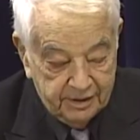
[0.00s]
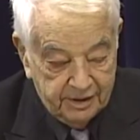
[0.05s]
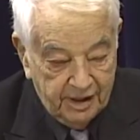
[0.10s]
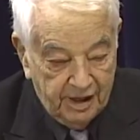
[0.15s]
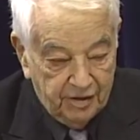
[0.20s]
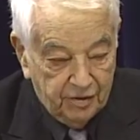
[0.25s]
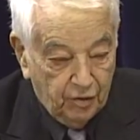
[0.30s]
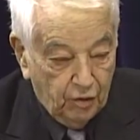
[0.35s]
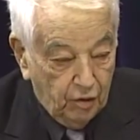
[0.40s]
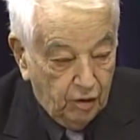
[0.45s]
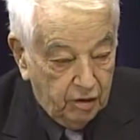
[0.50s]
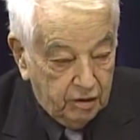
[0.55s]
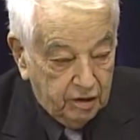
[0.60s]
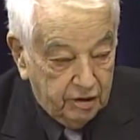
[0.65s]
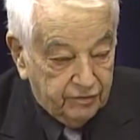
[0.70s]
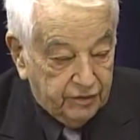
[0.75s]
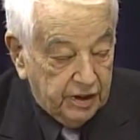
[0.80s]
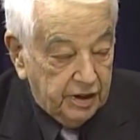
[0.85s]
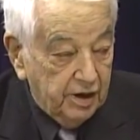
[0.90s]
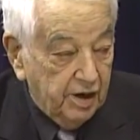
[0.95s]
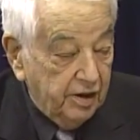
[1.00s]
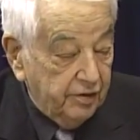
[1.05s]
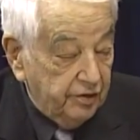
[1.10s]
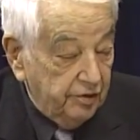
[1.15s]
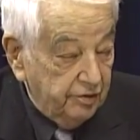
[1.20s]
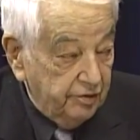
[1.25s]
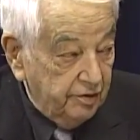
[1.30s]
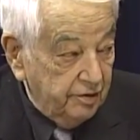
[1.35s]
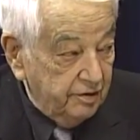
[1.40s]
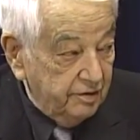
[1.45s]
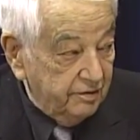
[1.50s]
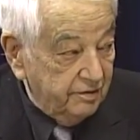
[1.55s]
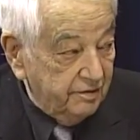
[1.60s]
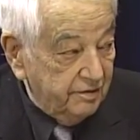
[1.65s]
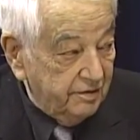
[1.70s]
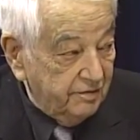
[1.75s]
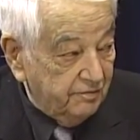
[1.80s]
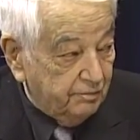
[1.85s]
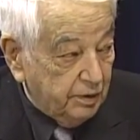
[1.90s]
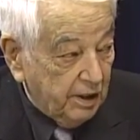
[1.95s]
and all of the other
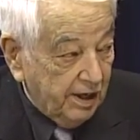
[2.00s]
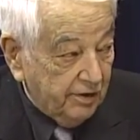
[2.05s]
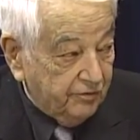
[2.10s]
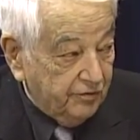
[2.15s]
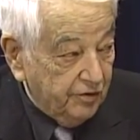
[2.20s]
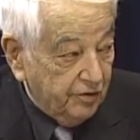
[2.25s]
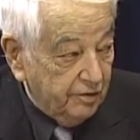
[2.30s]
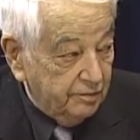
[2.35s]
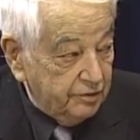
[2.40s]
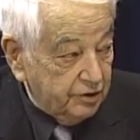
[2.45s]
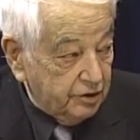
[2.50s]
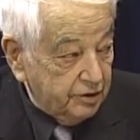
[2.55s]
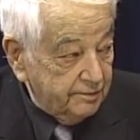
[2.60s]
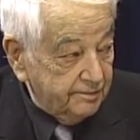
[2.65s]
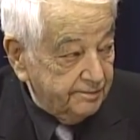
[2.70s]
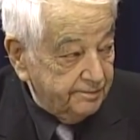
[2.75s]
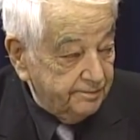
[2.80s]
platforms